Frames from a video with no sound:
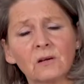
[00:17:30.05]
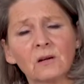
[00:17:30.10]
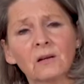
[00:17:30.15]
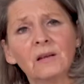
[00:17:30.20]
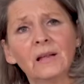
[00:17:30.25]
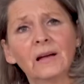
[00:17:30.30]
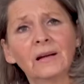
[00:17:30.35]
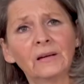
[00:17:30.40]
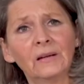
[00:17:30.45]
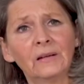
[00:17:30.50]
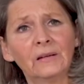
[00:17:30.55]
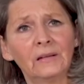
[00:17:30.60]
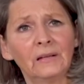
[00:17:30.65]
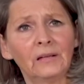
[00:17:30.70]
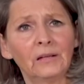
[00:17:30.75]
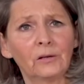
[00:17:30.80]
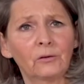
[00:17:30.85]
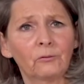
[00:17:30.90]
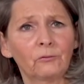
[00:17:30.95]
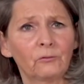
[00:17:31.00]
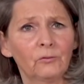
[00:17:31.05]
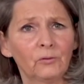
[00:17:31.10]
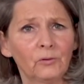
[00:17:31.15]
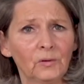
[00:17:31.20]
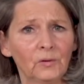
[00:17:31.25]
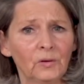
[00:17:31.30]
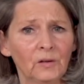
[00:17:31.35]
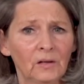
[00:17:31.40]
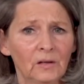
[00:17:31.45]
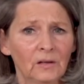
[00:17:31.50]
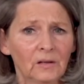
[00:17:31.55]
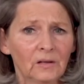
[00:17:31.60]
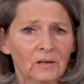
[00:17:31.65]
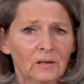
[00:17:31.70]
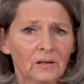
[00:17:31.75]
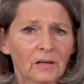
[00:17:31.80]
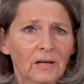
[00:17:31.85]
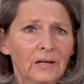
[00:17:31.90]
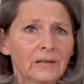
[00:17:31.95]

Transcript: to be the same development